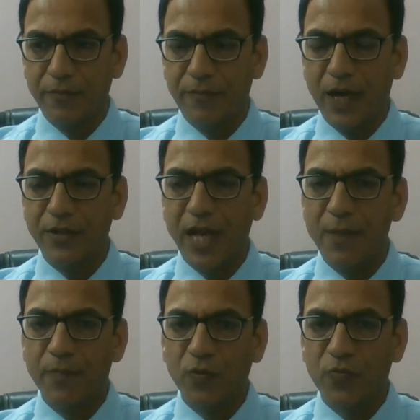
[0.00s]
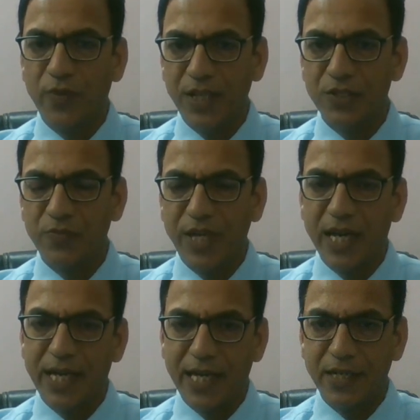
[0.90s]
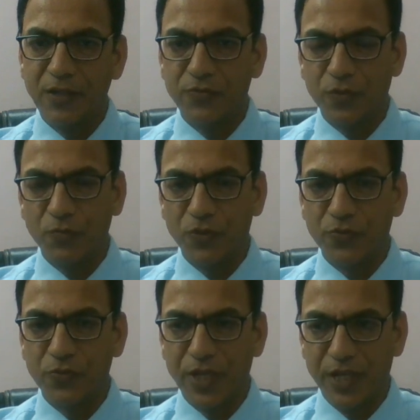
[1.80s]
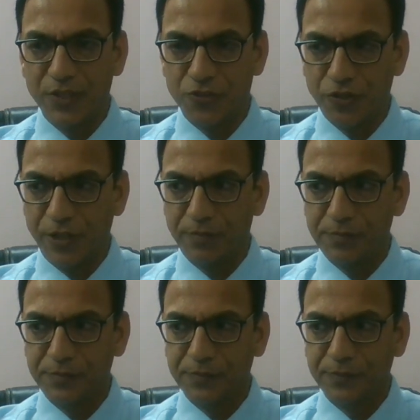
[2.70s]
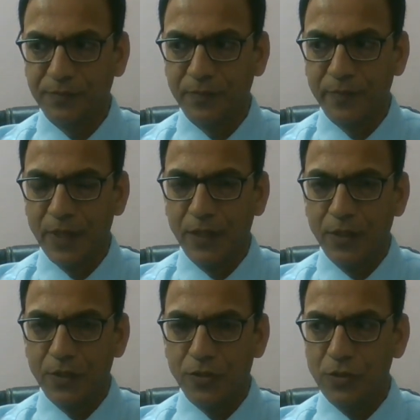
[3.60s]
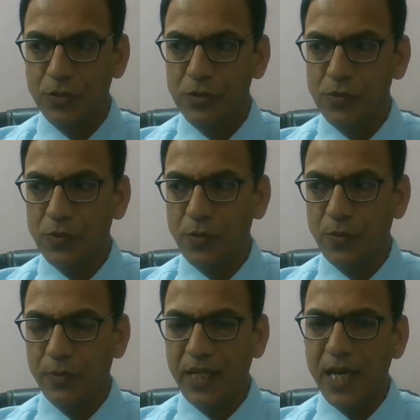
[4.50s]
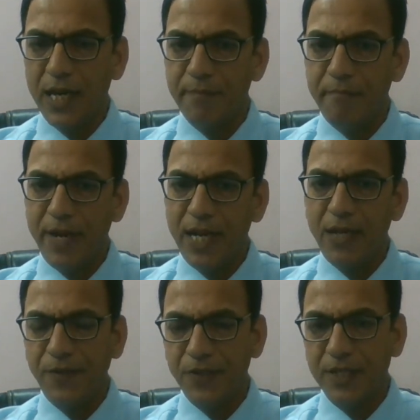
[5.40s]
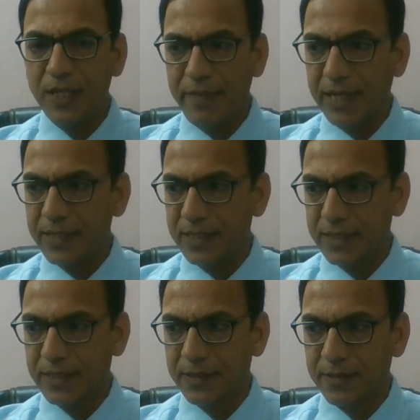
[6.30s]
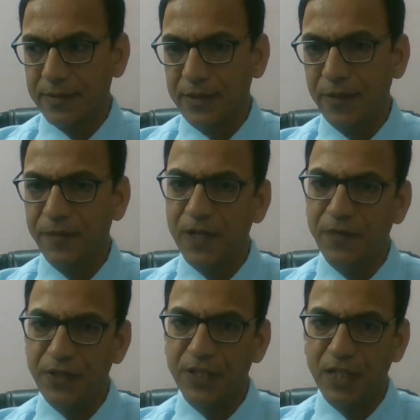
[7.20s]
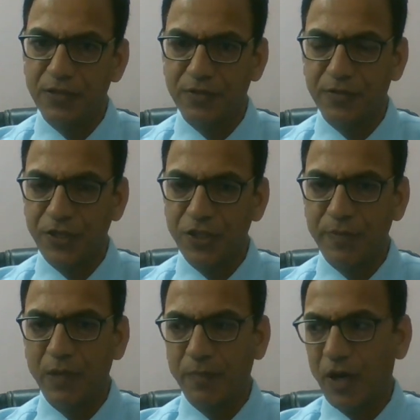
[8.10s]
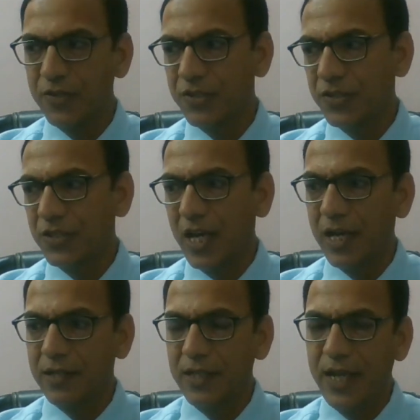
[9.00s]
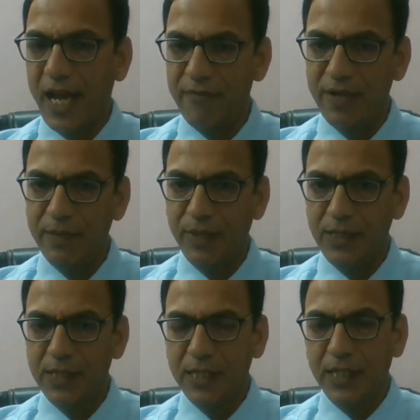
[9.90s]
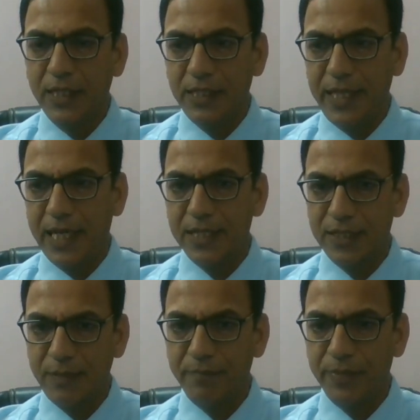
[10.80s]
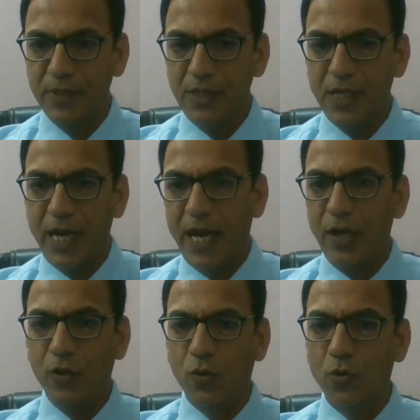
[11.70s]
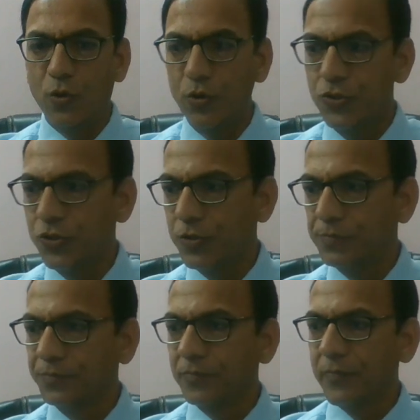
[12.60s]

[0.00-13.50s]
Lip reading: what type of waste we are getting from the food industry. So there are many physical methods. Different physical treatment processes are available. They are simple and low cost,